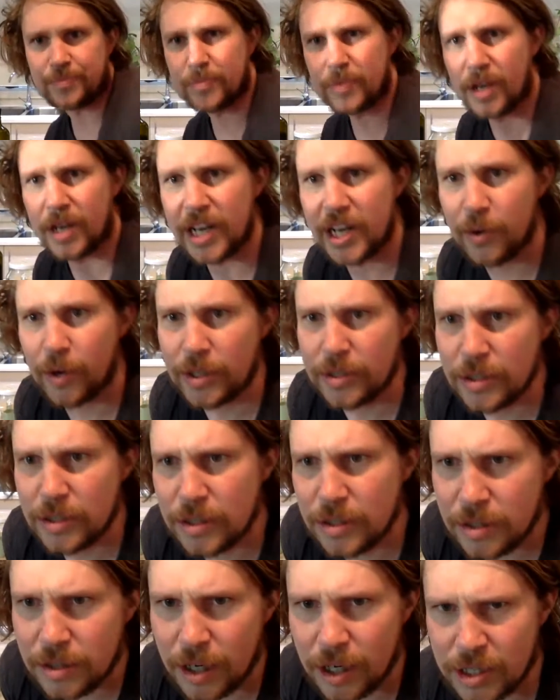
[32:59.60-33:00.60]
Anyone?
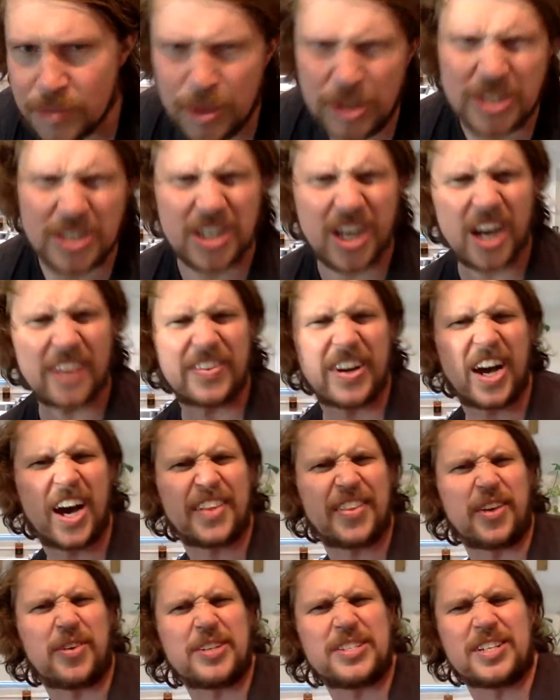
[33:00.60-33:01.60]
I suppose it's kind of hard
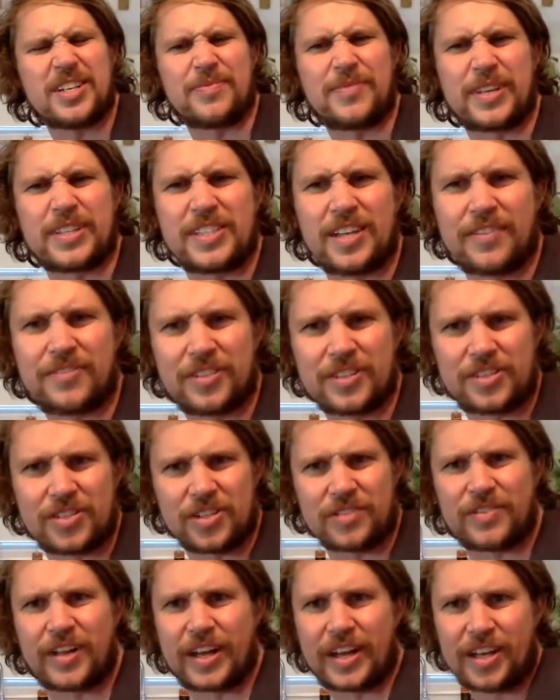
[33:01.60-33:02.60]
though, isn't it? Because you have to sort
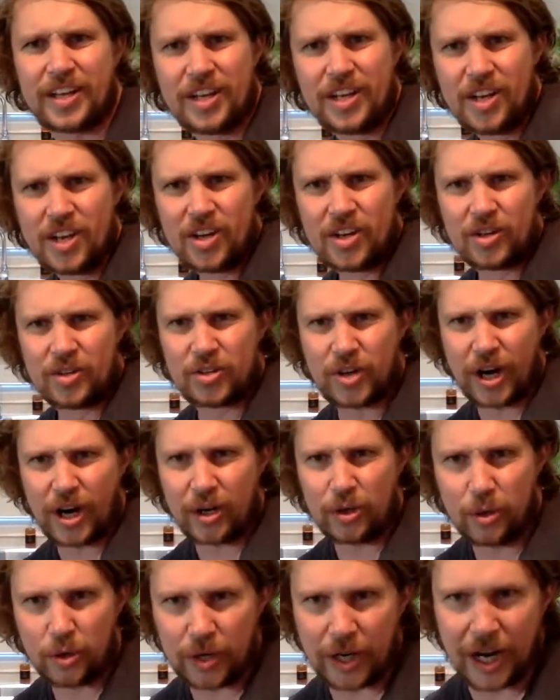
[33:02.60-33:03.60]
of like try to
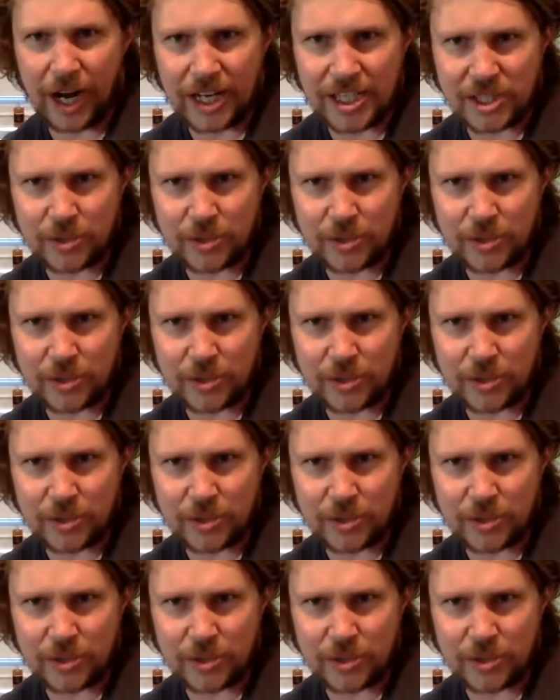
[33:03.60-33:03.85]
look and ask